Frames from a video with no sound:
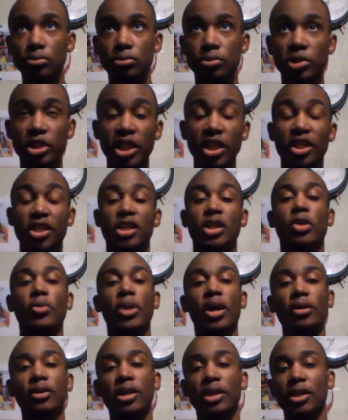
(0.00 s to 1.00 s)
thinking
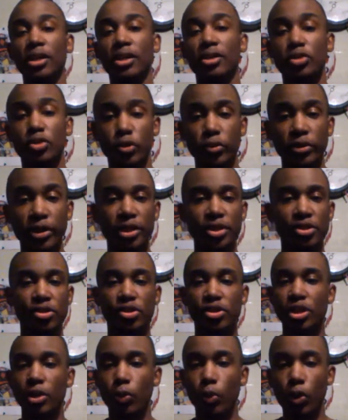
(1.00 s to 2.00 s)
about getting into a
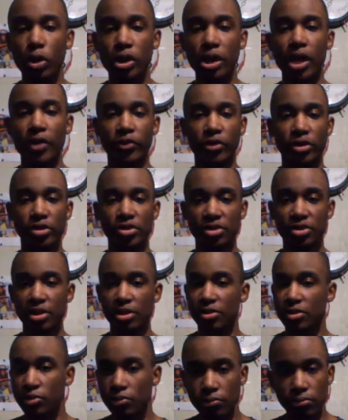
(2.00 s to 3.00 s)
relationship, whatever, it's
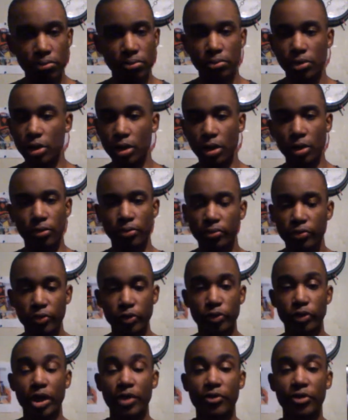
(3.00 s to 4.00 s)
just, you know,
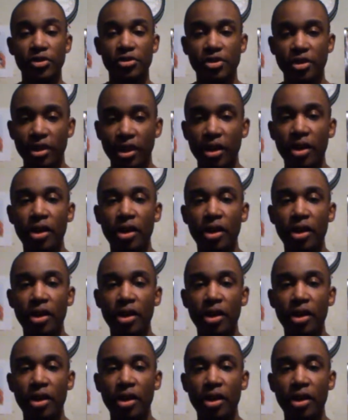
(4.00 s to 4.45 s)
reference here.